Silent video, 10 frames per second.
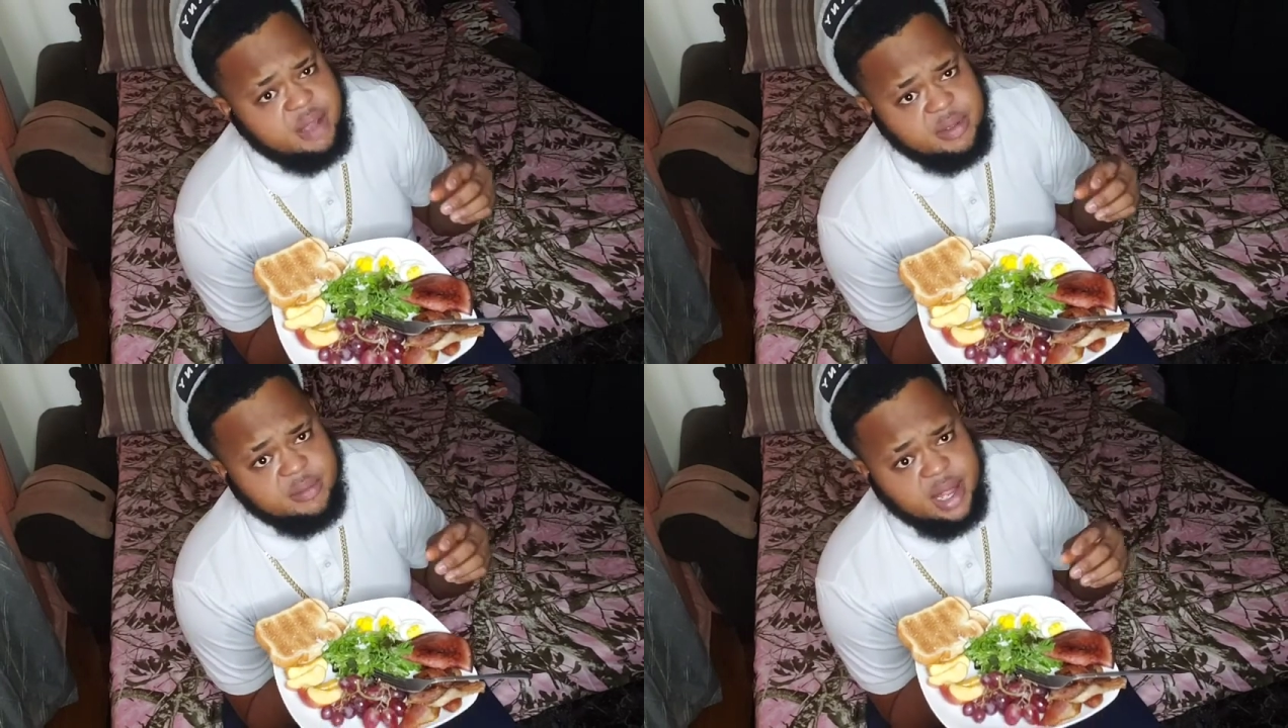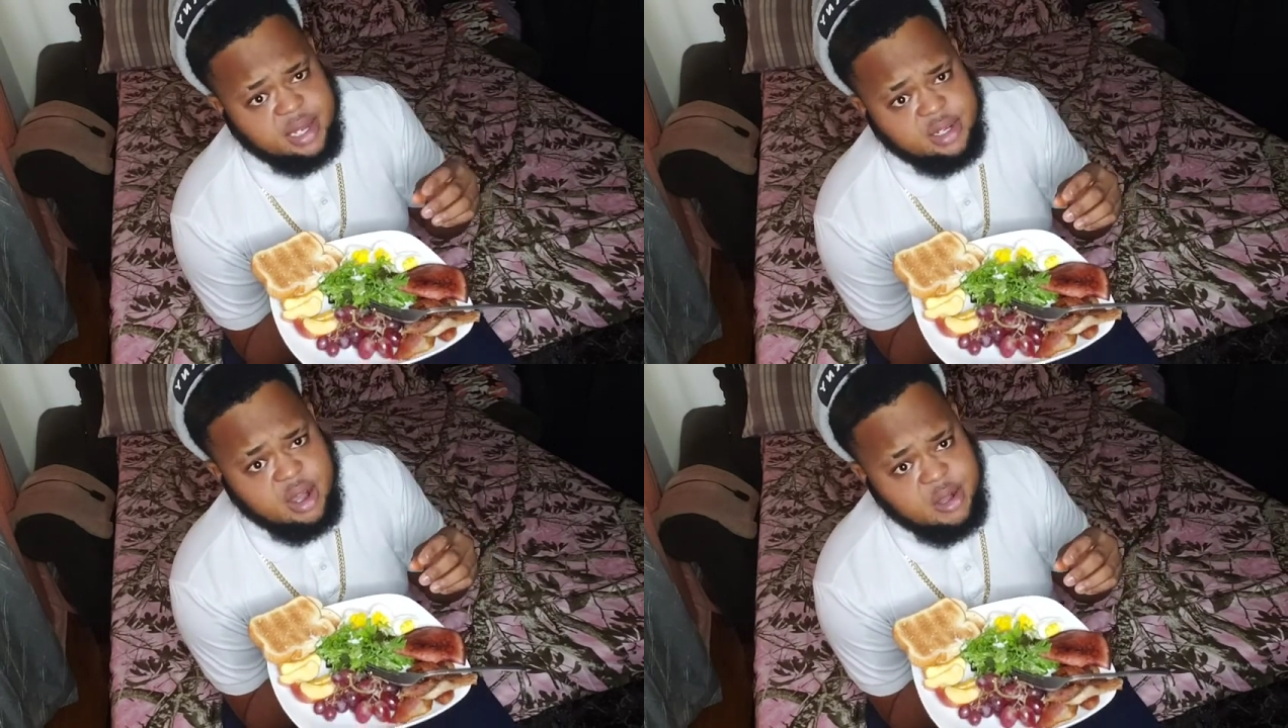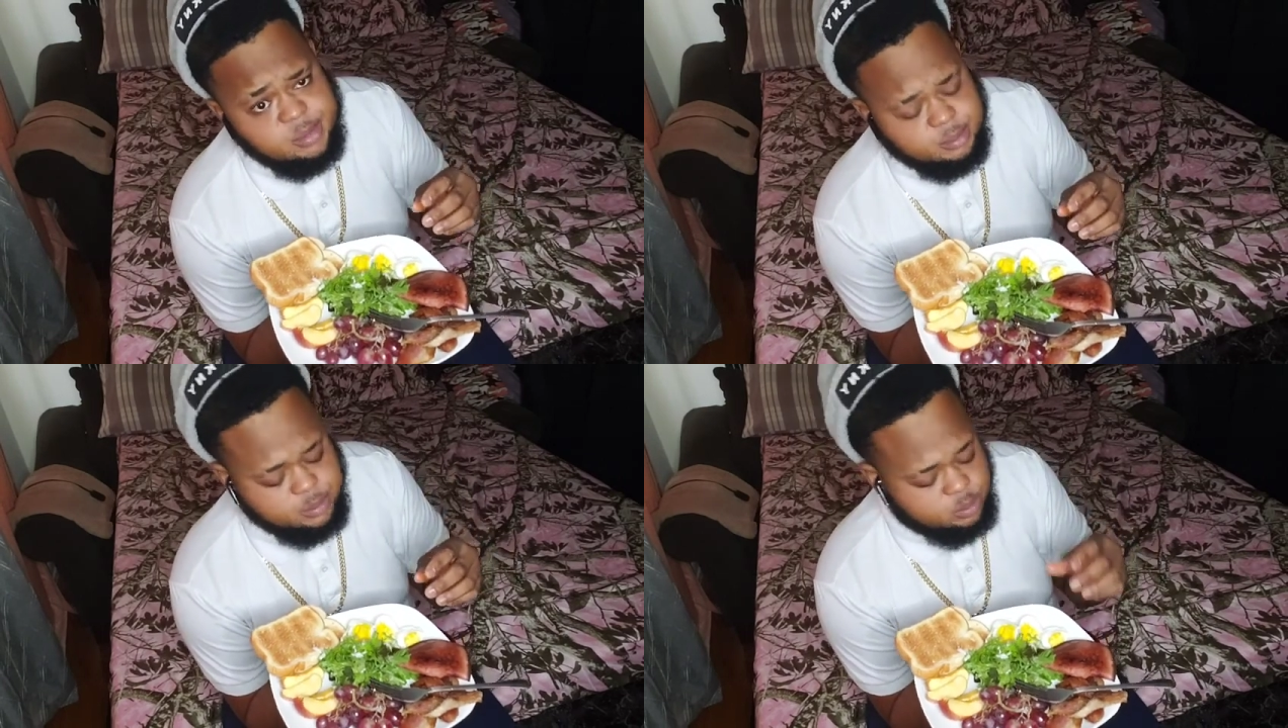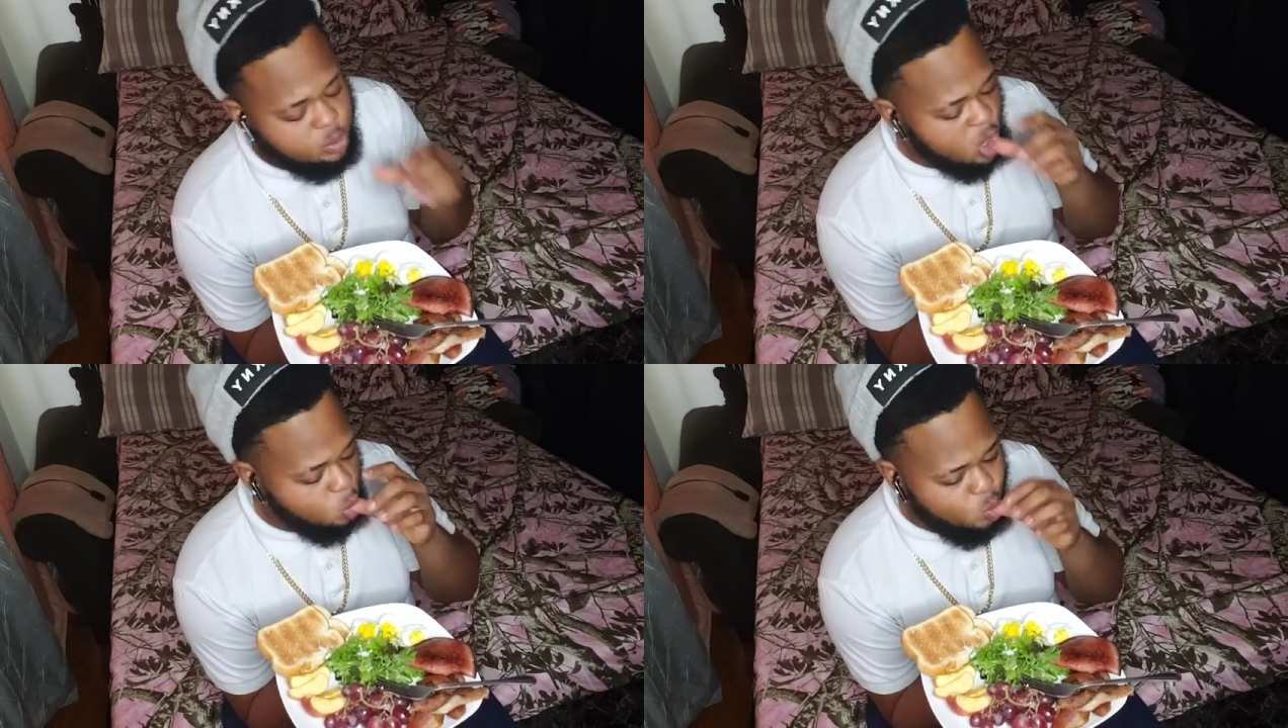you have to fight, don't?
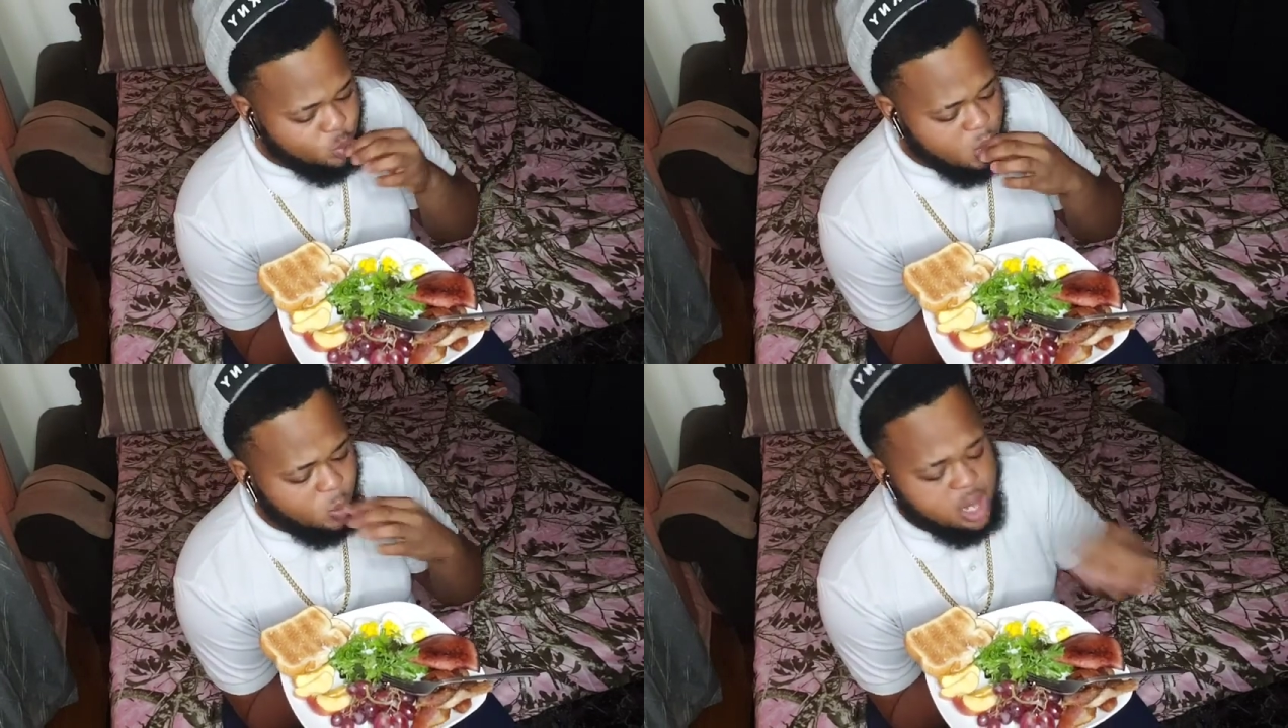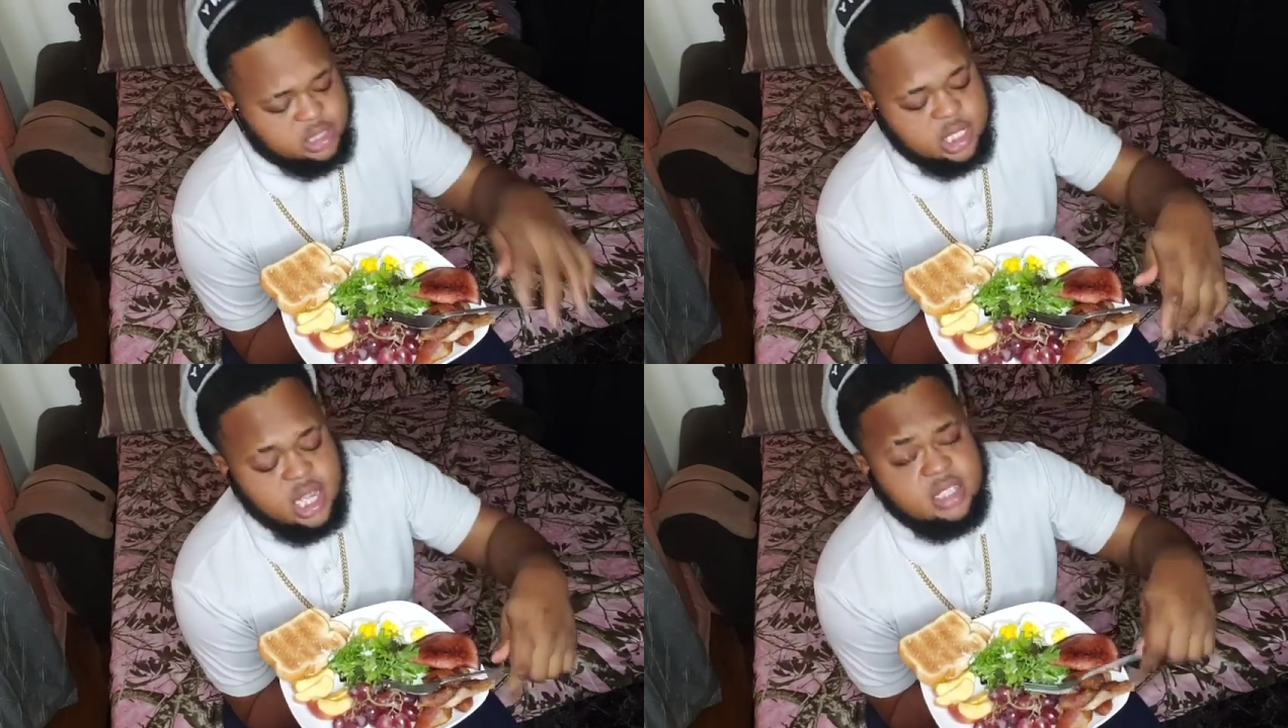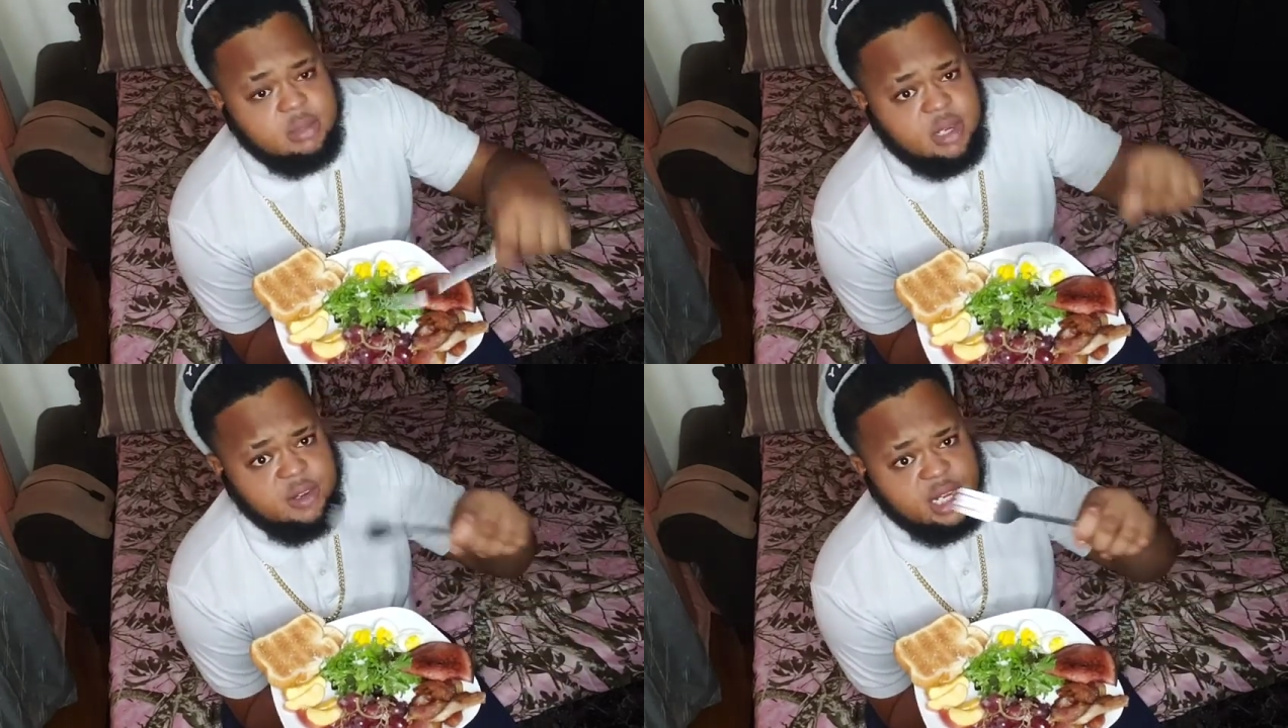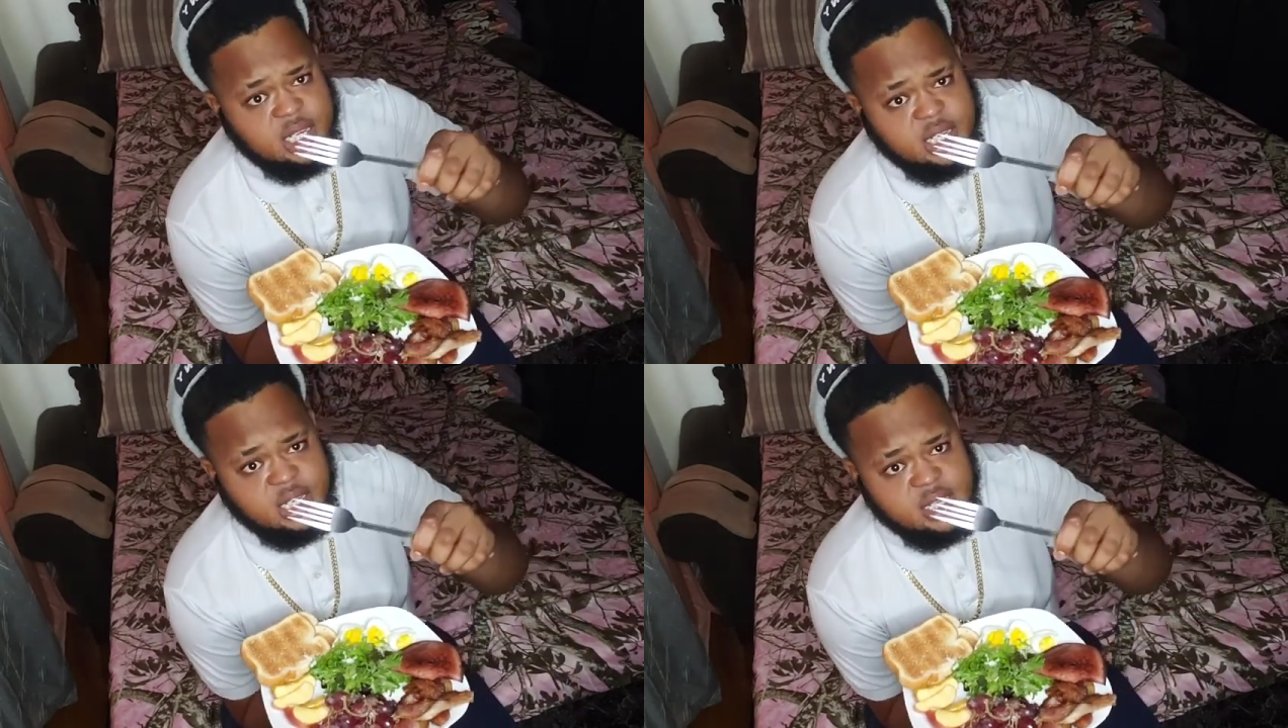As a concept, I
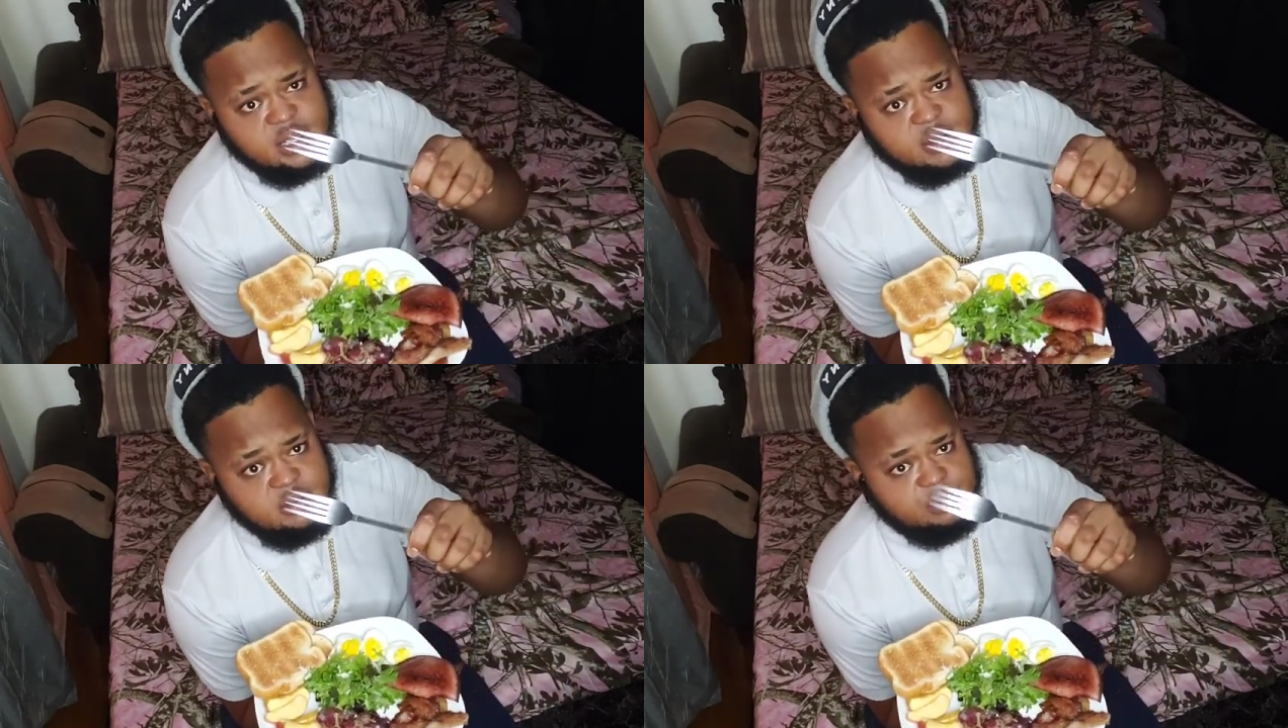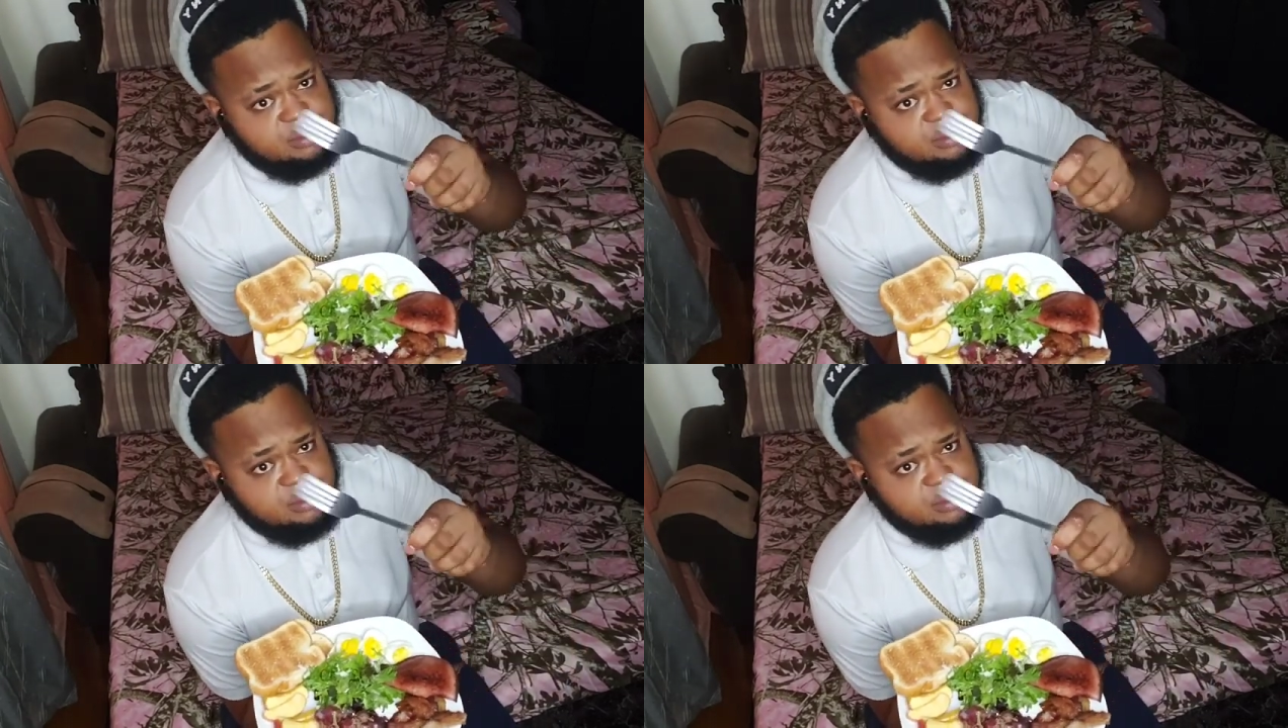really need this.